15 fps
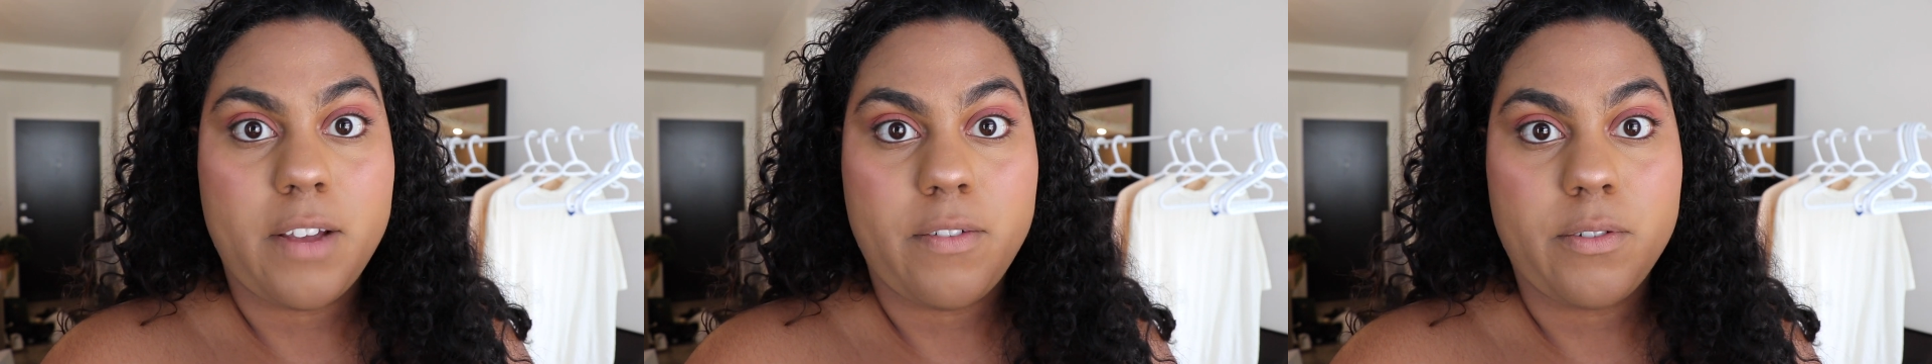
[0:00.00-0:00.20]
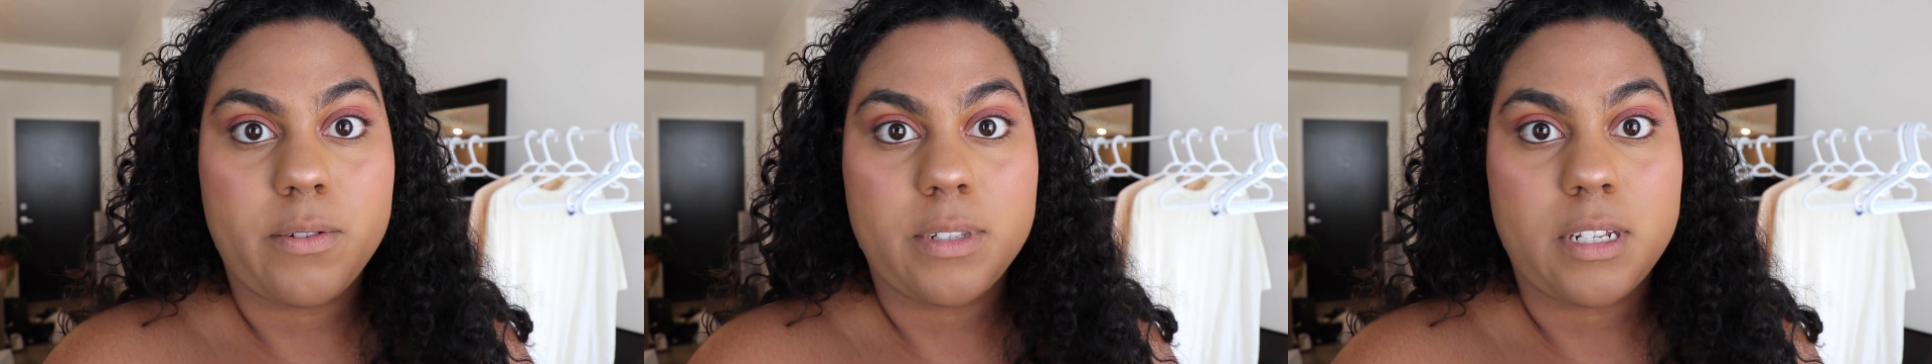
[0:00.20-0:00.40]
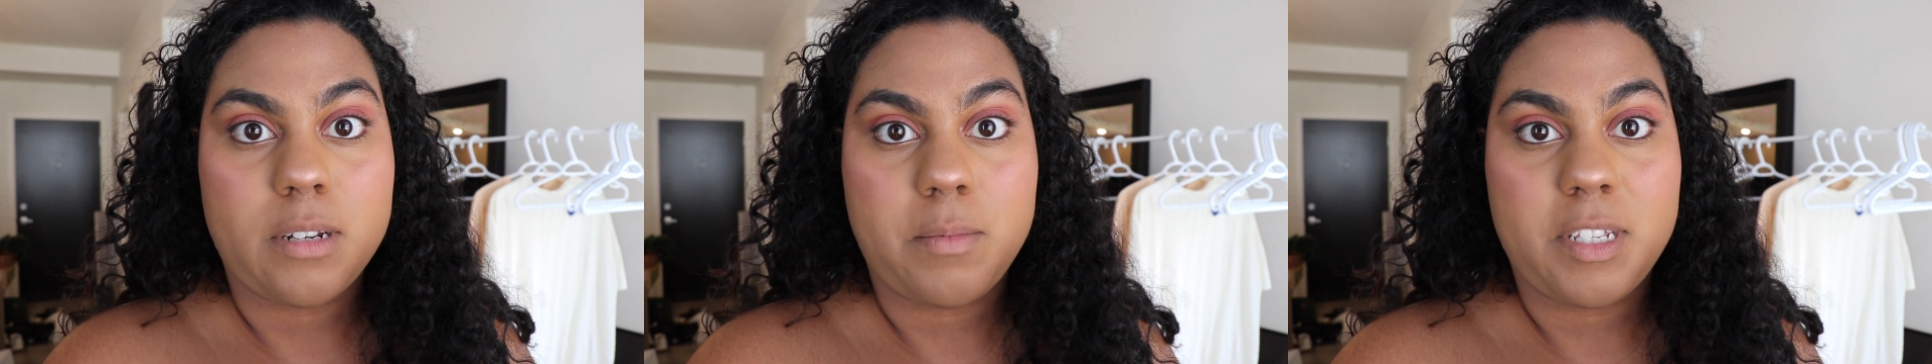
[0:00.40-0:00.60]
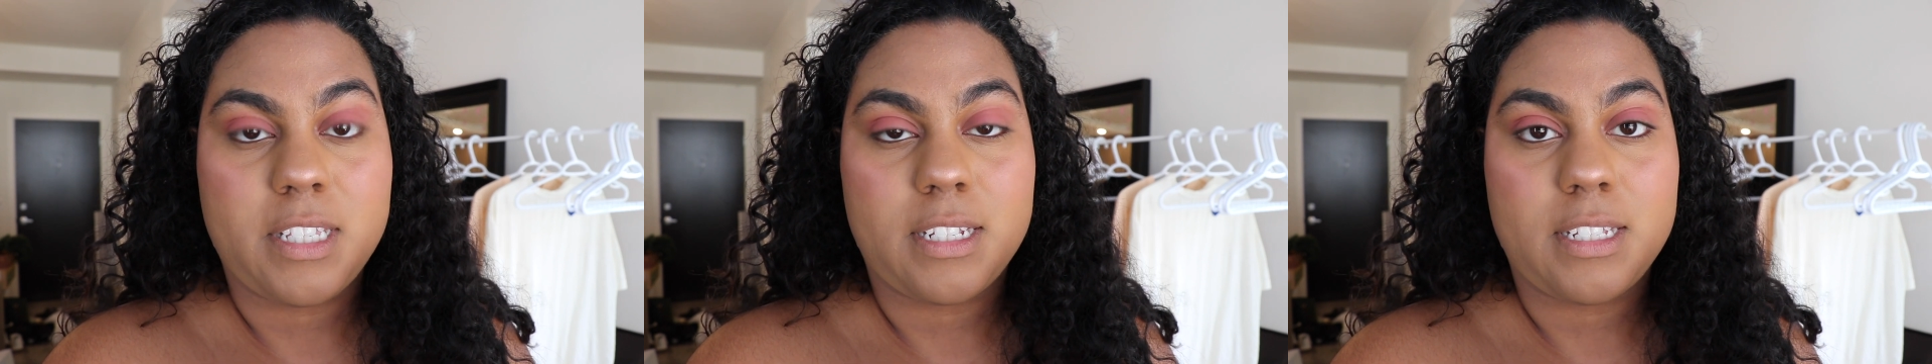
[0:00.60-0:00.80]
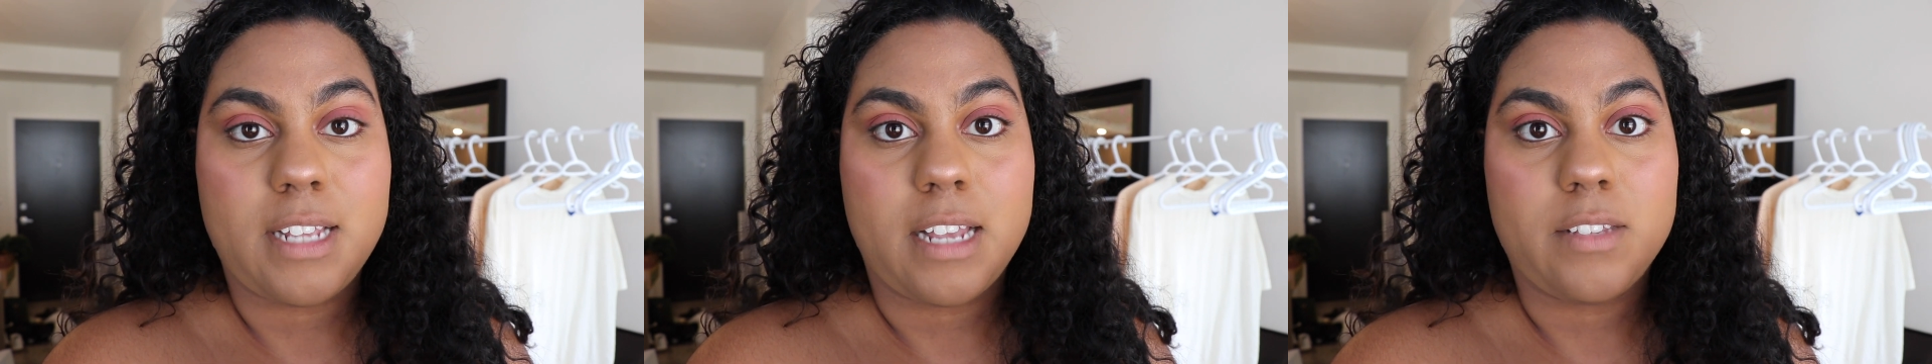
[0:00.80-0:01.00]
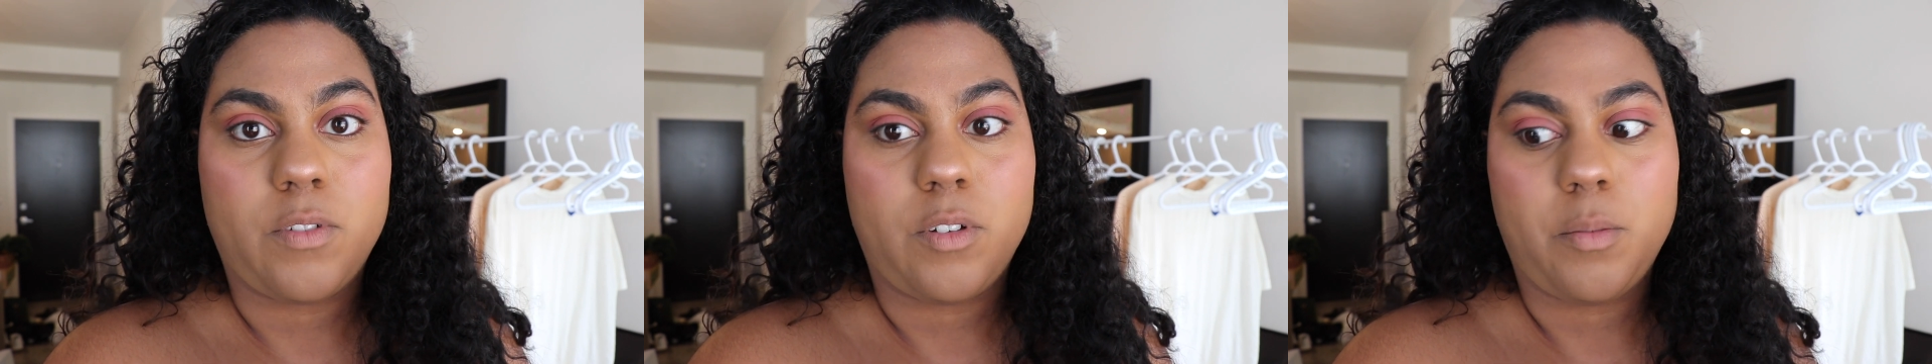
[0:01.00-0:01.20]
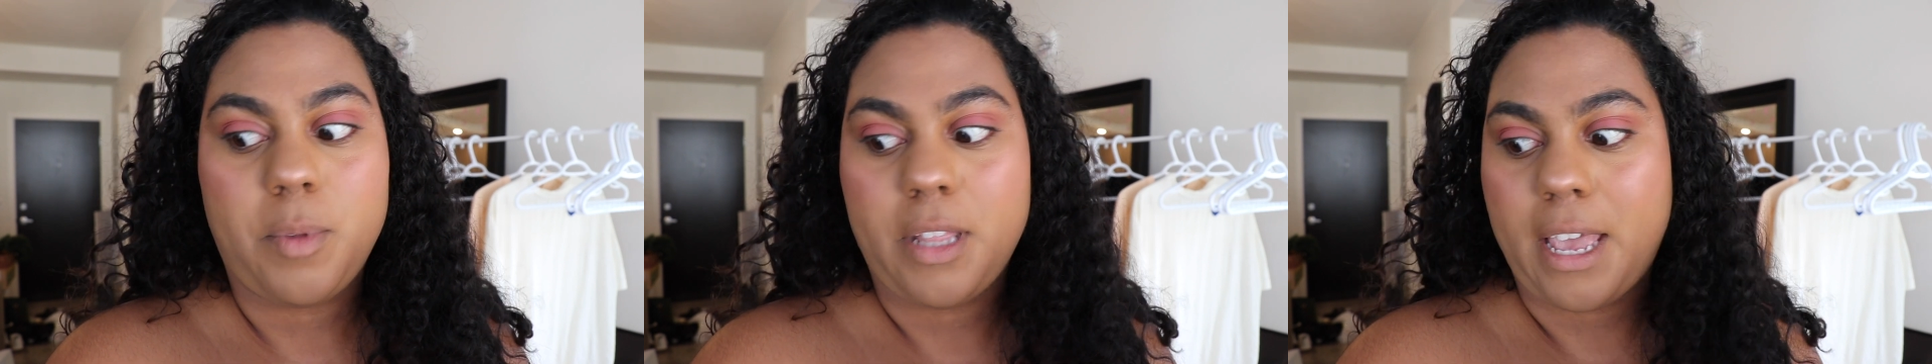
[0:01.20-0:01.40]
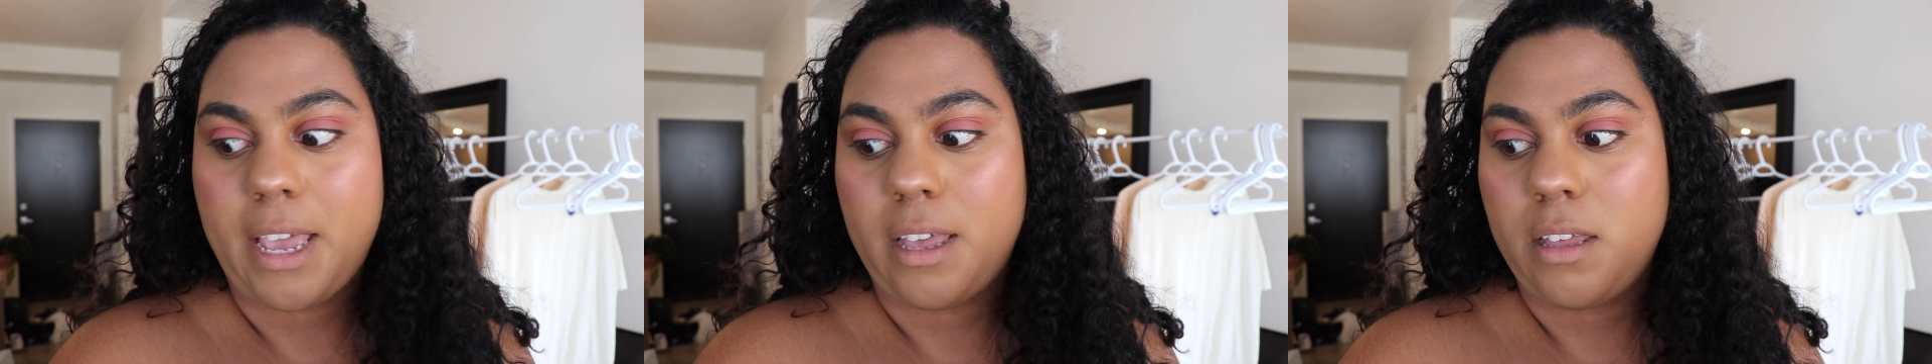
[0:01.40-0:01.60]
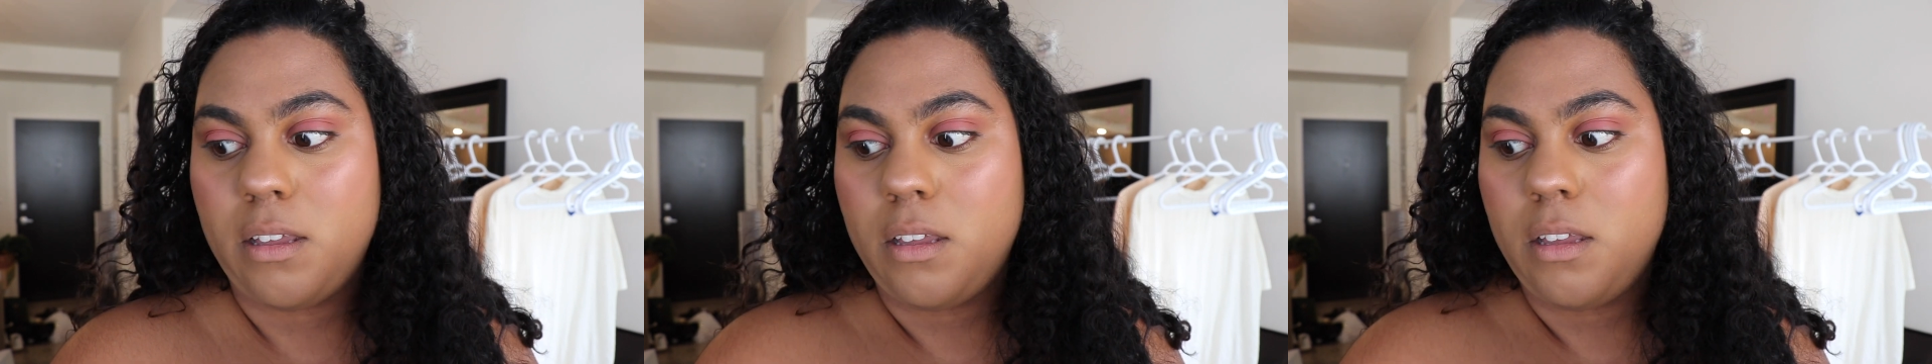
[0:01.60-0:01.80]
everyone's gonna be successful, but like,